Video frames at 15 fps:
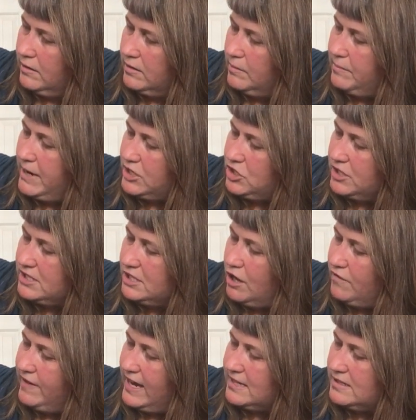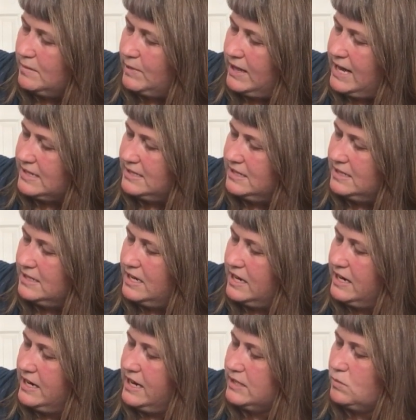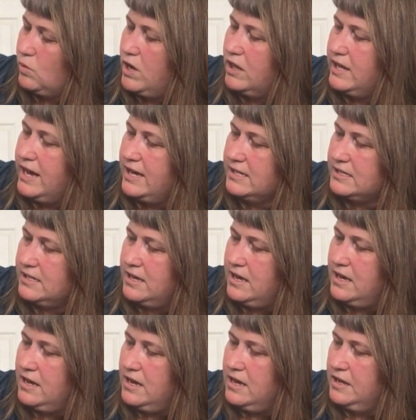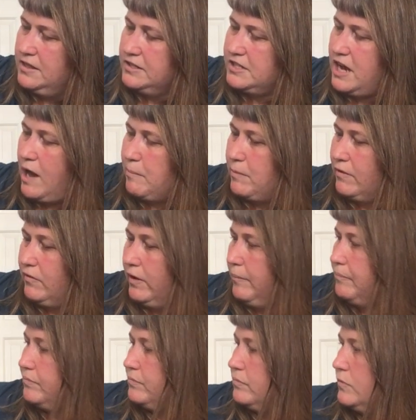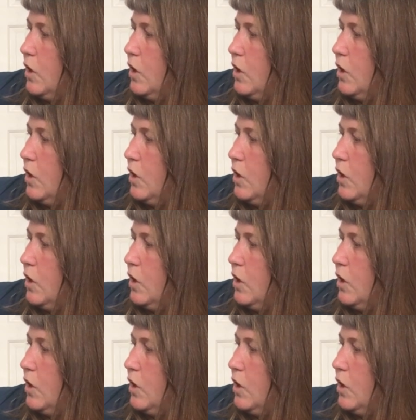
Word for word: The mesh itself has some elasticity as well as the top of it.